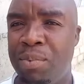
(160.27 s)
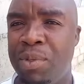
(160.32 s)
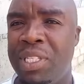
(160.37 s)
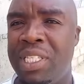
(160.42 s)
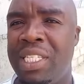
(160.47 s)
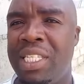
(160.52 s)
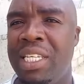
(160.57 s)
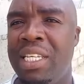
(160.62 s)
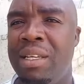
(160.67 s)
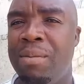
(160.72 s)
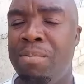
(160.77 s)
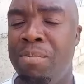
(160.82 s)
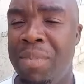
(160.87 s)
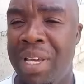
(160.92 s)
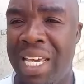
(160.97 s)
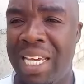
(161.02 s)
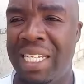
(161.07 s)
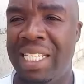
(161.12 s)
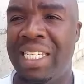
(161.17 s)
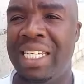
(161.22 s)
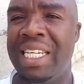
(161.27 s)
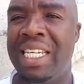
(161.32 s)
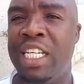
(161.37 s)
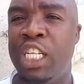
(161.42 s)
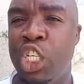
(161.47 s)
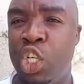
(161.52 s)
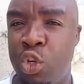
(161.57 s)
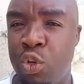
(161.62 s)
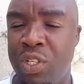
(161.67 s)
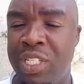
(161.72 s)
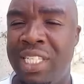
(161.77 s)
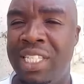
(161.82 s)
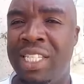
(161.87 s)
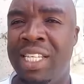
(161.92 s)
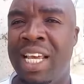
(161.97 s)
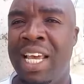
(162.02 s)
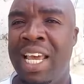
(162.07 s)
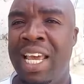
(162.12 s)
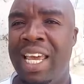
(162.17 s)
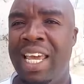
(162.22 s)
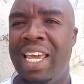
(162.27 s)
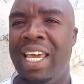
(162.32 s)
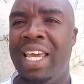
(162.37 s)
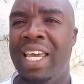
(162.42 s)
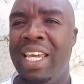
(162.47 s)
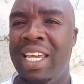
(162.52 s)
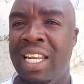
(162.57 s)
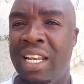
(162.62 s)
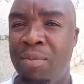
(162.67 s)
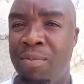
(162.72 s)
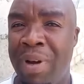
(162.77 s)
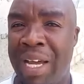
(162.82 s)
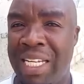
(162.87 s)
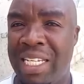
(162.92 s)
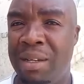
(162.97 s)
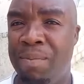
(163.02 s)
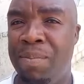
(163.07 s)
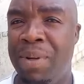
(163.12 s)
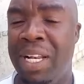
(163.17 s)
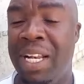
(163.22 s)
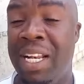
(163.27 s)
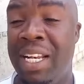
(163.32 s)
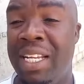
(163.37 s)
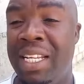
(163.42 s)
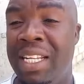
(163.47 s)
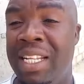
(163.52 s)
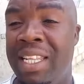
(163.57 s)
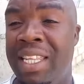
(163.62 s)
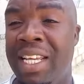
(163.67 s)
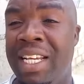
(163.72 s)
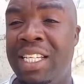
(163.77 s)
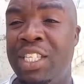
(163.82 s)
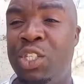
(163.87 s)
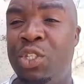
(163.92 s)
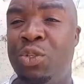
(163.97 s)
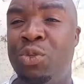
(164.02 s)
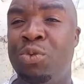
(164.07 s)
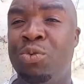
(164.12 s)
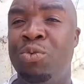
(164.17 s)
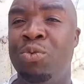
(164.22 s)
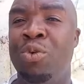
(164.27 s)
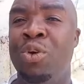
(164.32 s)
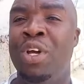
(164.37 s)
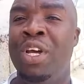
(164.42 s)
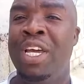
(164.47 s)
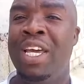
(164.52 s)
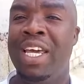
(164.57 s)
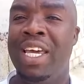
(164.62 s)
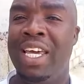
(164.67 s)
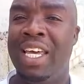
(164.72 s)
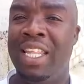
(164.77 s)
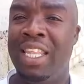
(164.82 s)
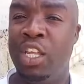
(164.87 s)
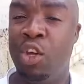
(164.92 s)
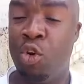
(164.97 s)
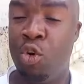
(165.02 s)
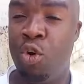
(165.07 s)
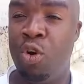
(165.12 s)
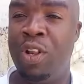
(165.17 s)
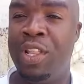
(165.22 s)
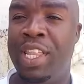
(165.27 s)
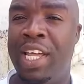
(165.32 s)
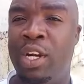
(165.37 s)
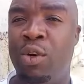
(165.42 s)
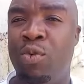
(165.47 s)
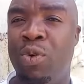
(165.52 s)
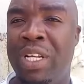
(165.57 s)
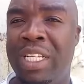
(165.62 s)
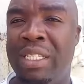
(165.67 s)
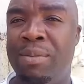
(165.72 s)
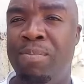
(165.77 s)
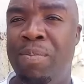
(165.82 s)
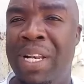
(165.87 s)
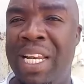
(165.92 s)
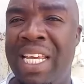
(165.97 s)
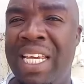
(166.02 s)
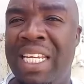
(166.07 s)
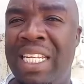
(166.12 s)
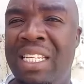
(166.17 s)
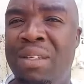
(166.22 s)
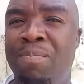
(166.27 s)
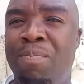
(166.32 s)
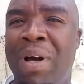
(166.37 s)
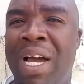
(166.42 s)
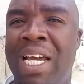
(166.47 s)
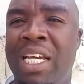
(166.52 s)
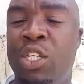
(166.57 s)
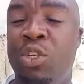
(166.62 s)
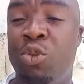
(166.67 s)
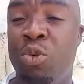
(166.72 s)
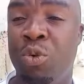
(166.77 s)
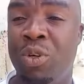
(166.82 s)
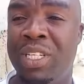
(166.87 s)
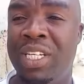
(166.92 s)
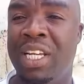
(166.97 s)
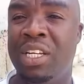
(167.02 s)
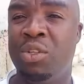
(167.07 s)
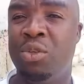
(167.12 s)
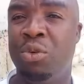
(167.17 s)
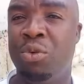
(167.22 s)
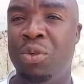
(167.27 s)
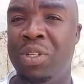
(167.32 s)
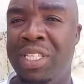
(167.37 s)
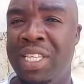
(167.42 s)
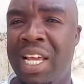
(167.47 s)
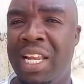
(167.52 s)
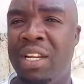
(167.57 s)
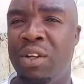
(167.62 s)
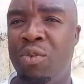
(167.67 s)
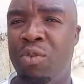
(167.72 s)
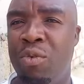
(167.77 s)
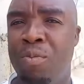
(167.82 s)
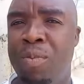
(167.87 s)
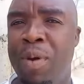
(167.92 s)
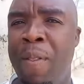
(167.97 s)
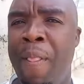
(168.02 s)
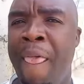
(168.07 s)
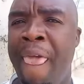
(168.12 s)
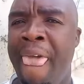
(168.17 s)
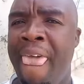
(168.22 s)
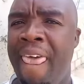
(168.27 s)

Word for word: C made inroads uh, in Mate and thanks to uh, the role that was played by Dr. Thokozani Khupe.